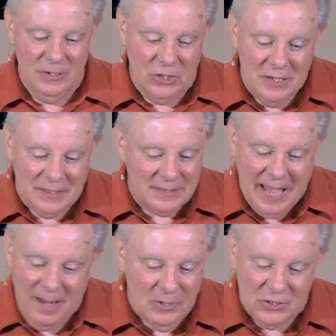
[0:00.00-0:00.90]
Jesus
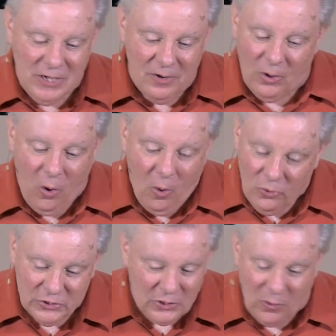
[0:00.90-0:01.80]
came to share the whole
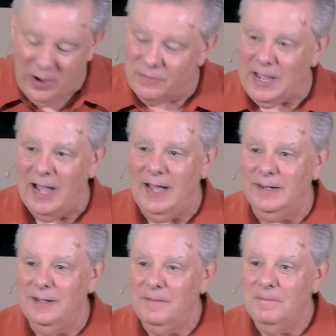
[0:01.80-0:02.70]
story of
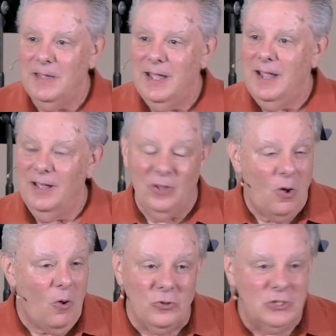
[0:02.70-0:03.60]
God and the
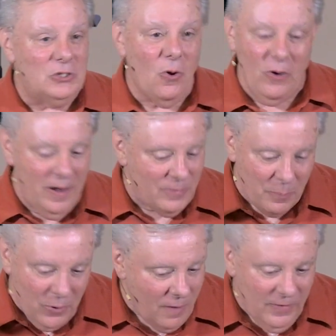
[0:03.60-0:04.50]
whole story of the
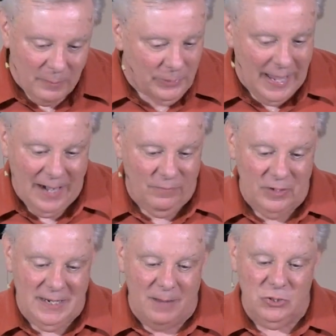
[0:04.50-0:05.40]
perfect plan of
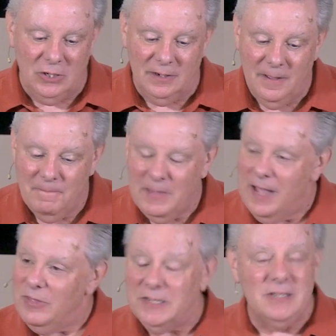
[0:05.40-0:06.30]
redemption.
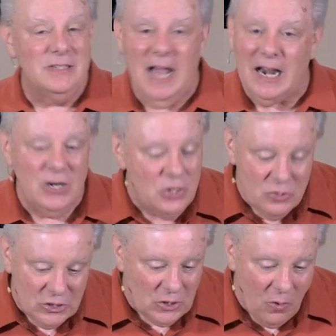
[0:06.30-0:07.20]
This is not a
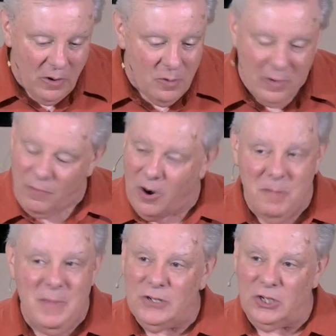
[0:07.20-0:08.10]
new story. We've already
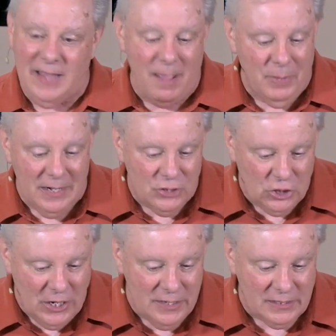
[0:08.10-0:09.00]
mentioned that. But in
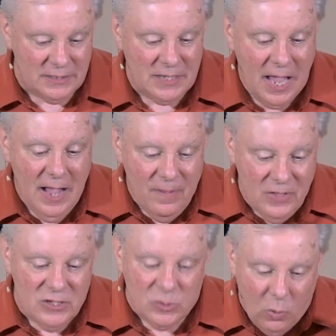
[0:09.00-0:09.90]
Jesus,
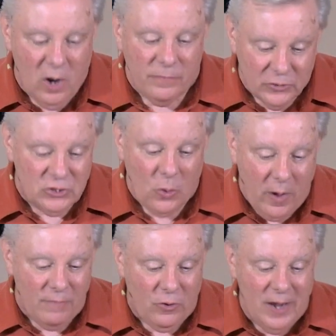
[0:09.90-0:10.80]
this wonderful
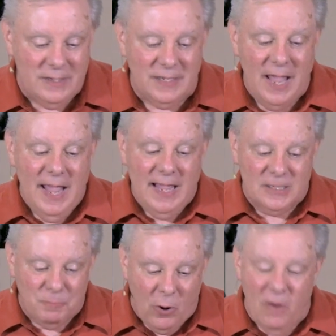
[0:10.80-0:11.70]
story of grace
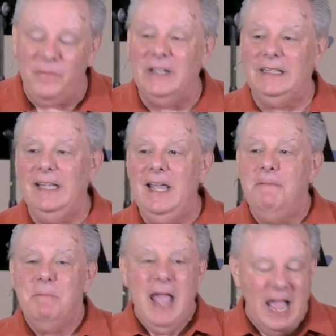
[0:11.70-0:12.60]
is
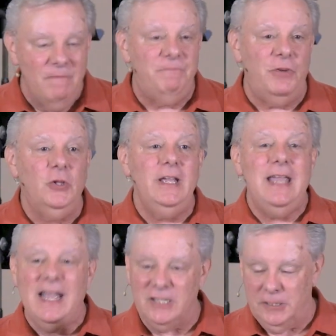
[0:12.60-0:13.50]
perfectly and
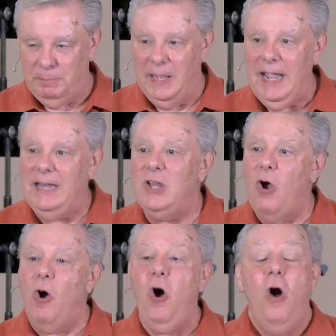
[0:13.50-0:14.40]
fully explained.
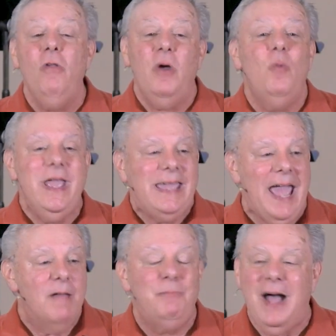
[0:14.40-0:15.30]
All that we
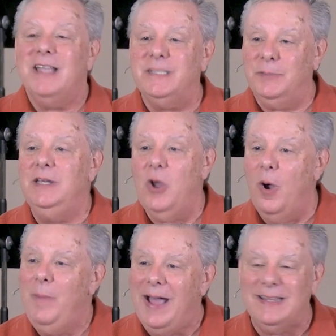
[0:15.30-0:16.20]
can possibly
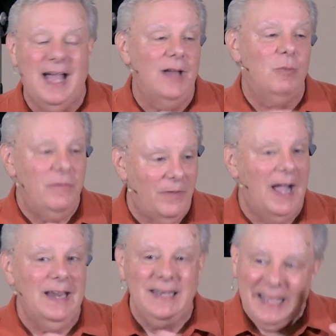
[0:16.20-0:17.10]
know about God, we
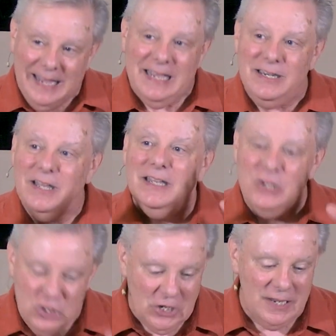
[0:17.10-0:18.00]
find in
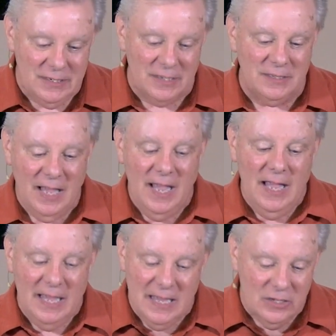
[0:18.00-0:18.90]
Jesus.
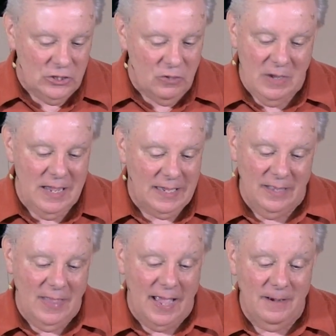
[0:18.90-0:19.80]
He is unique
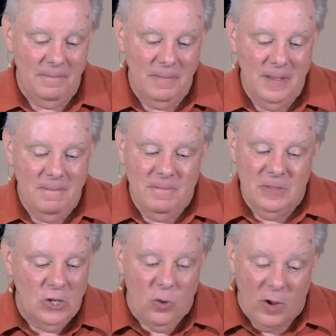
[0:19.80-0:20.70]
in that.
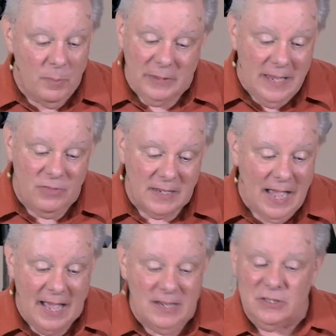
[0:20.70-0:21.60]
Do you want to believe that
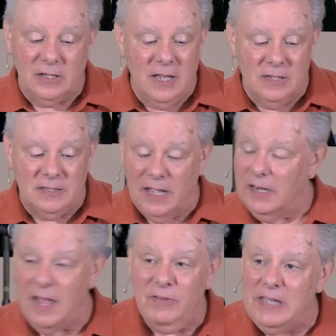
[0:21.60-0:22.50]
God is a
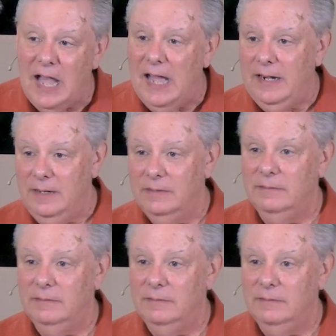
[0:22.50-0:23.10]
loving God?